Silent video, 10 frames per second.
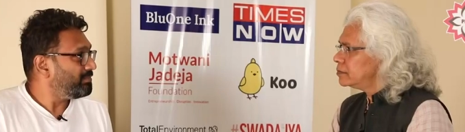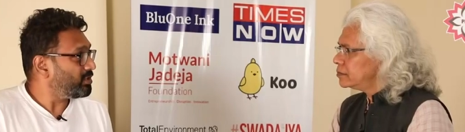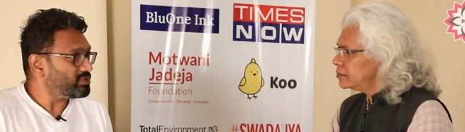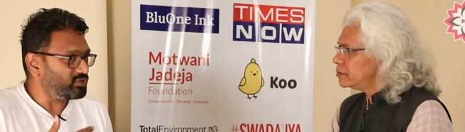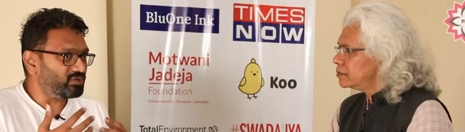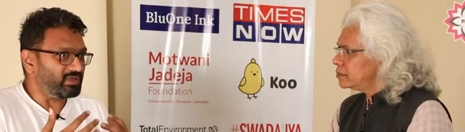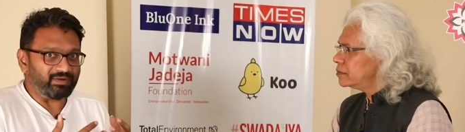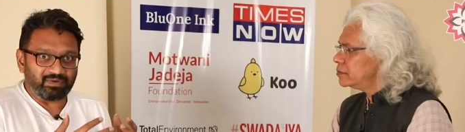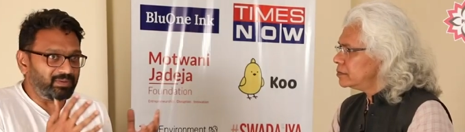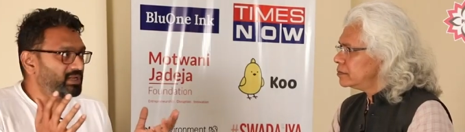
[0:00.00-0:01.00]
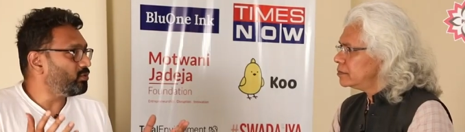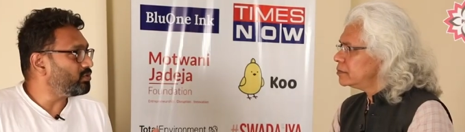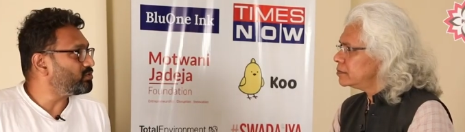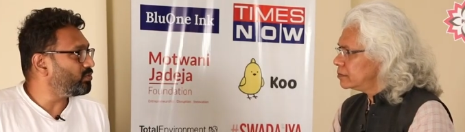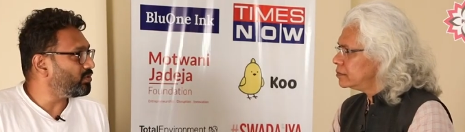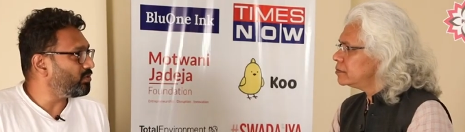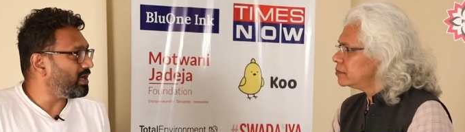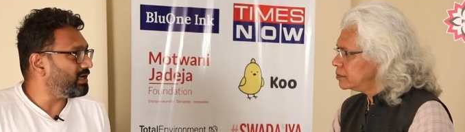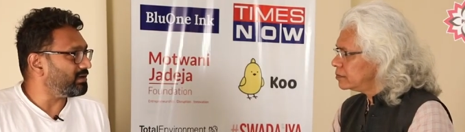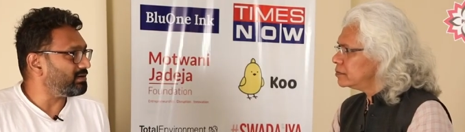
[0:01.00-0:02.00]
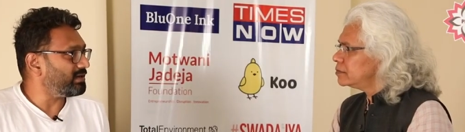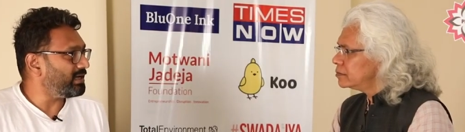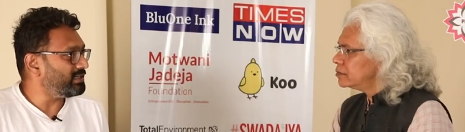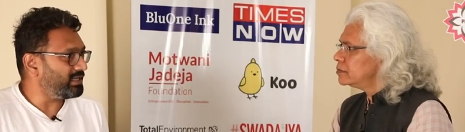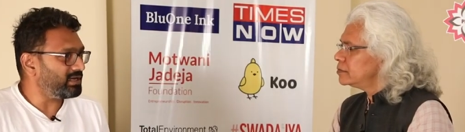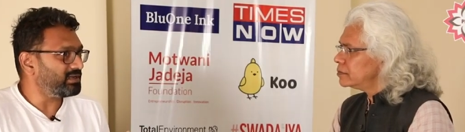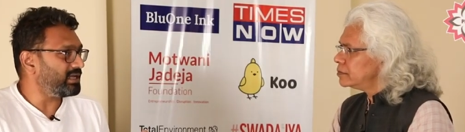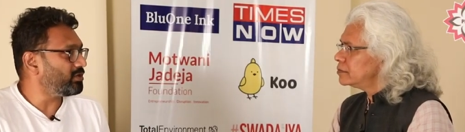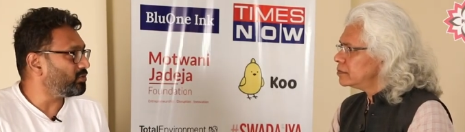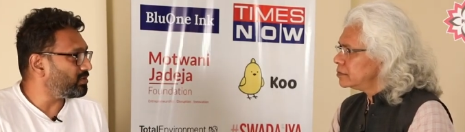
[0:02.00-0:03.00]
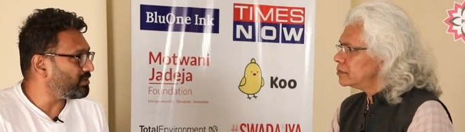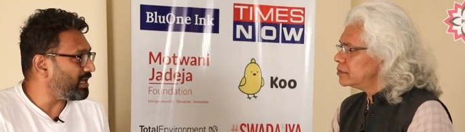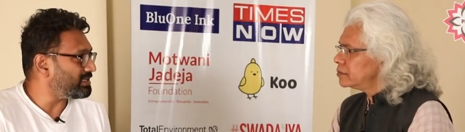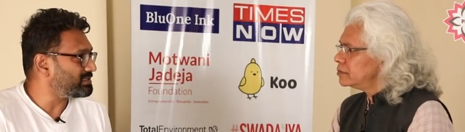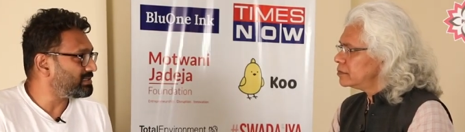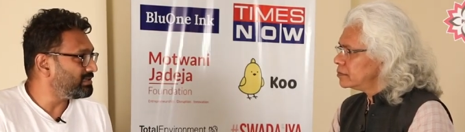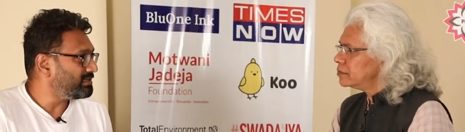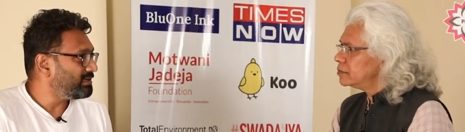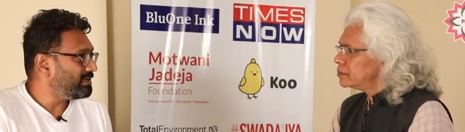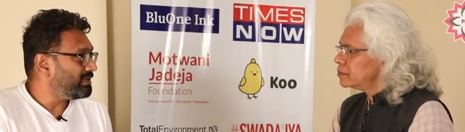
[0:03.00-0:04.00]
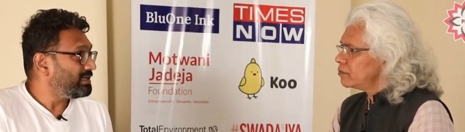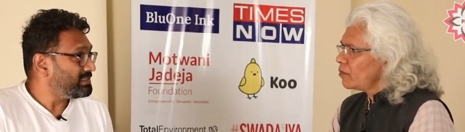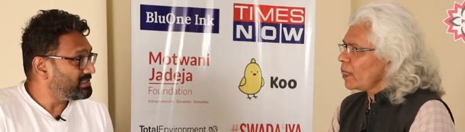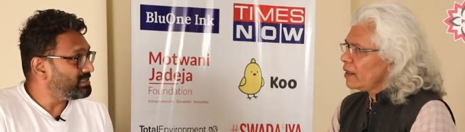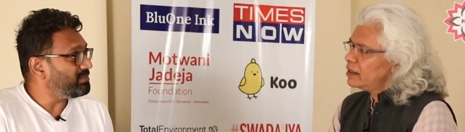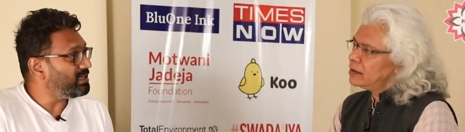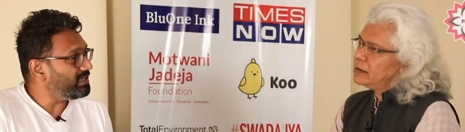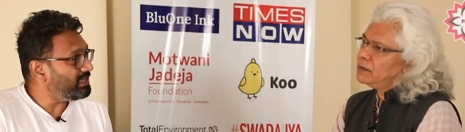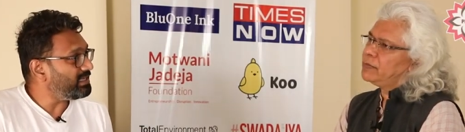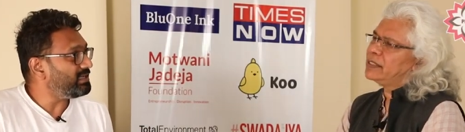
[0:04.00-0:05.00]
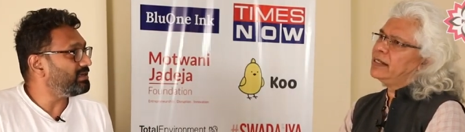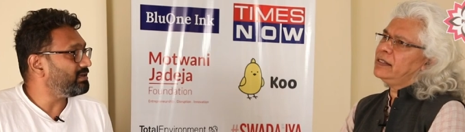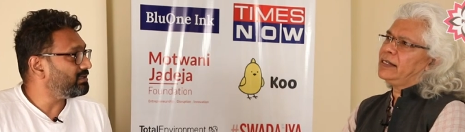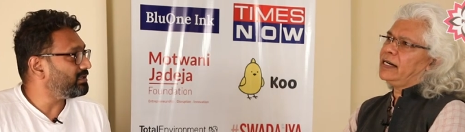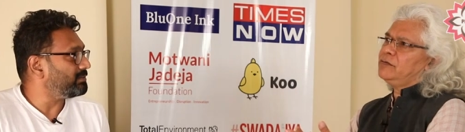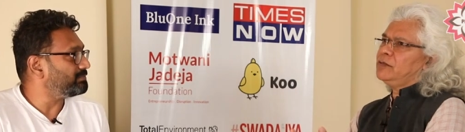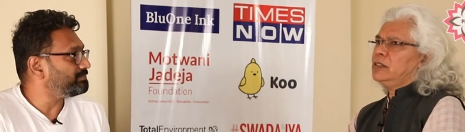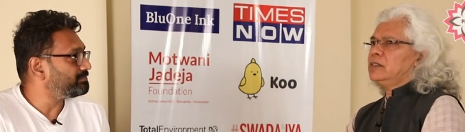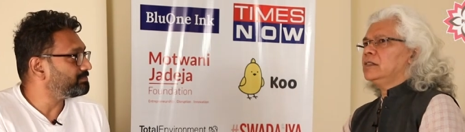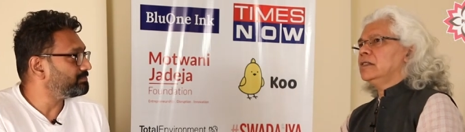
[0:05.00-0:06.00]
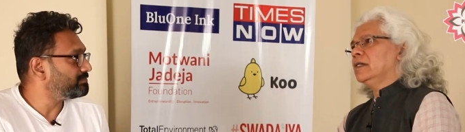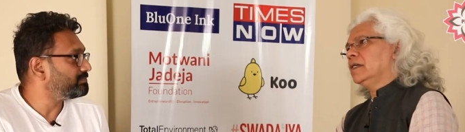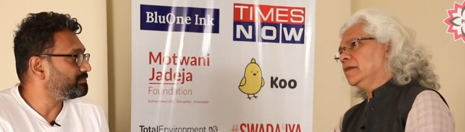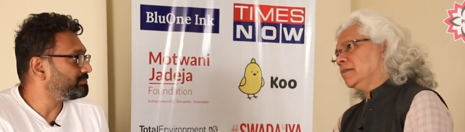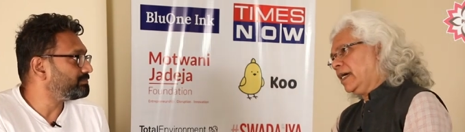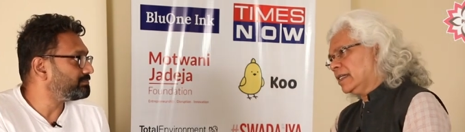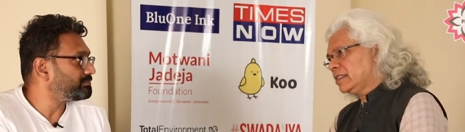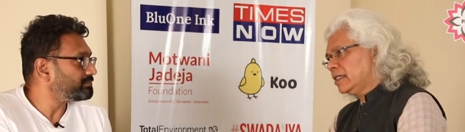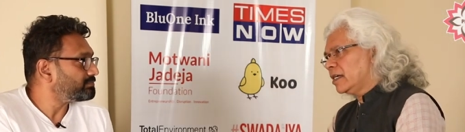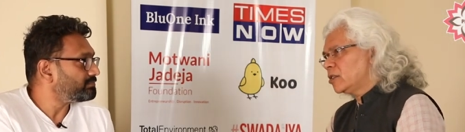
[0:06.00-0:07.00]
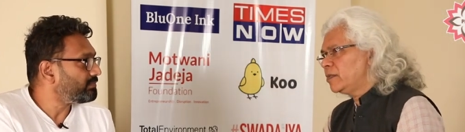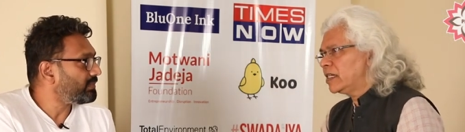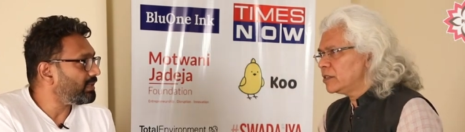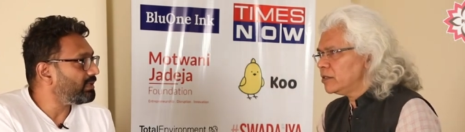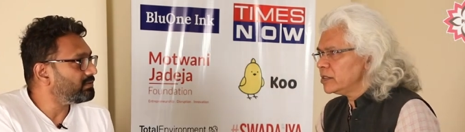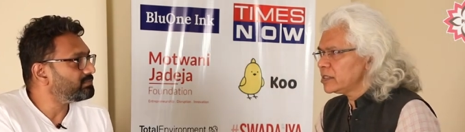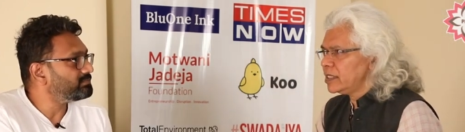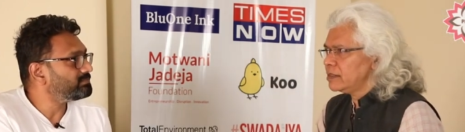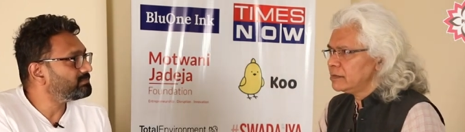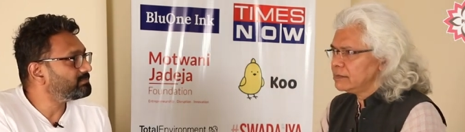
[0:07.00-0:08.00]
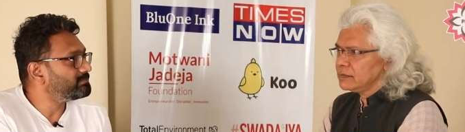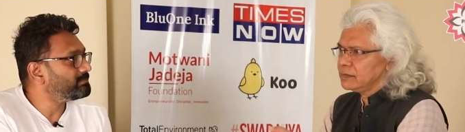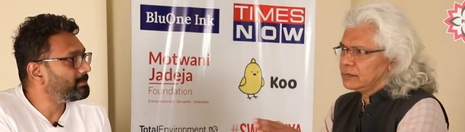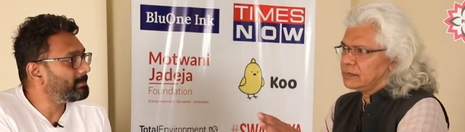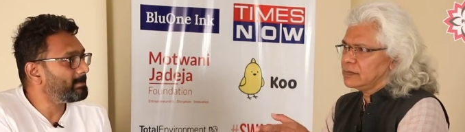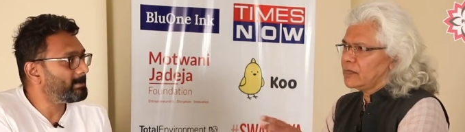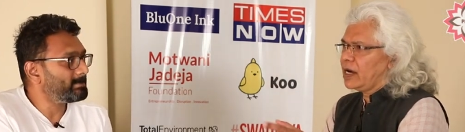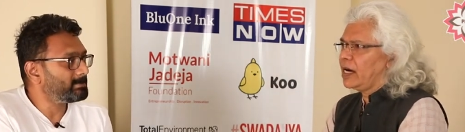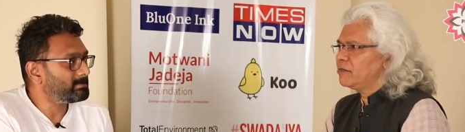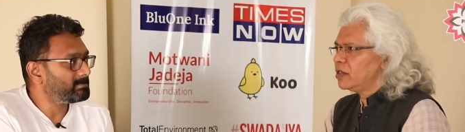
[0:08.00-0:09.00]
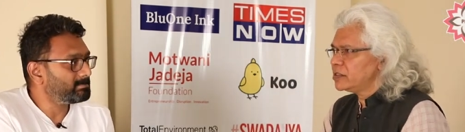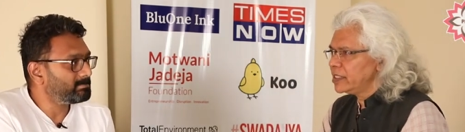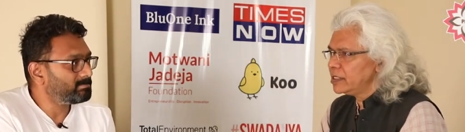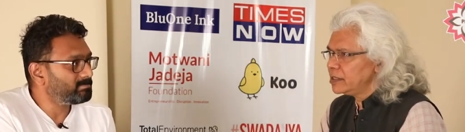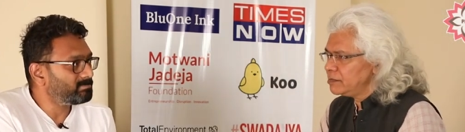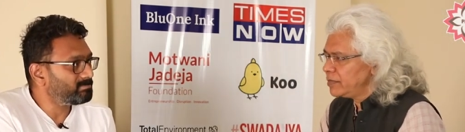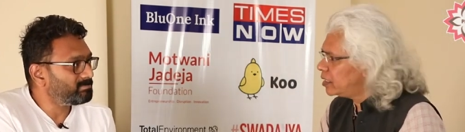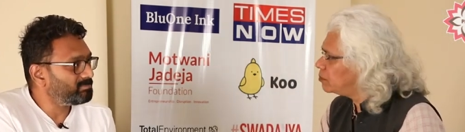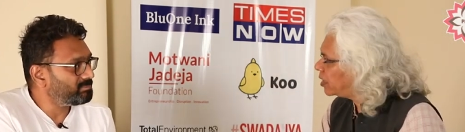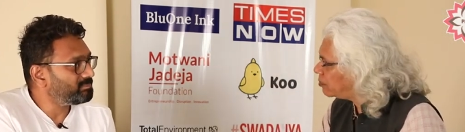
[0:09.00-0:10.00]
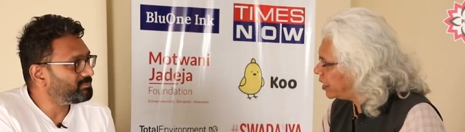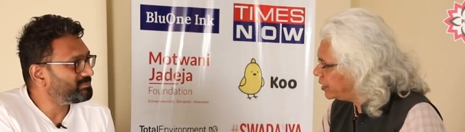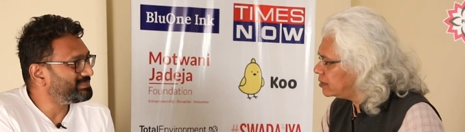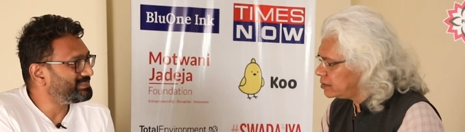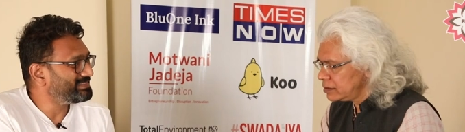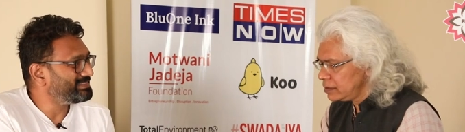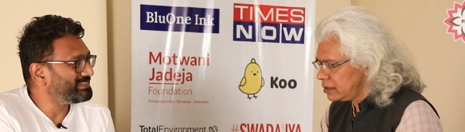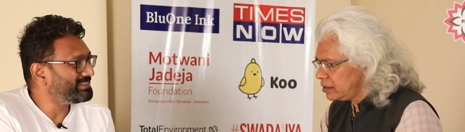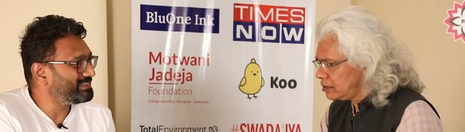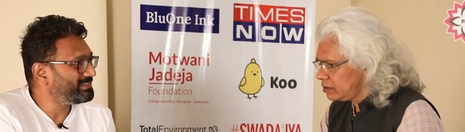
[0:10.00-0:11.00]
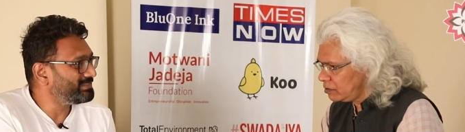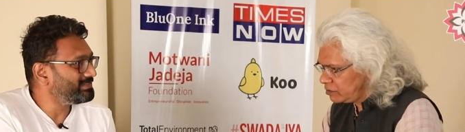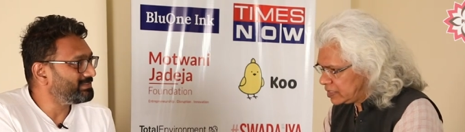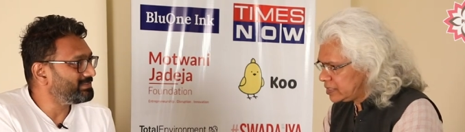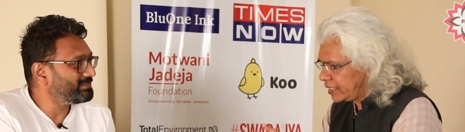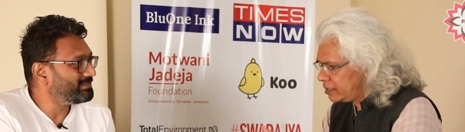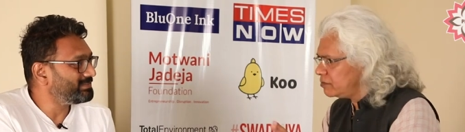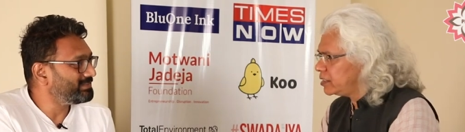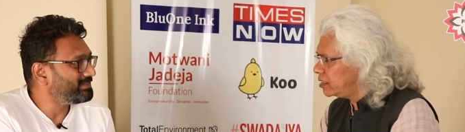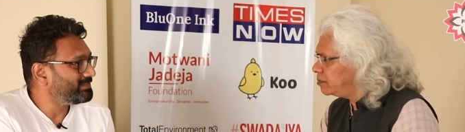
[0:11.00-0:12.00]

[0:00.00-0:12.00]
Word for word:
Speaker 1: because you, everybody knows who you are and they can take you to task. Similarly, but then that would,
Speaker 2: uh, as the argument goes, and I have not really made up my mind uh, on which side of the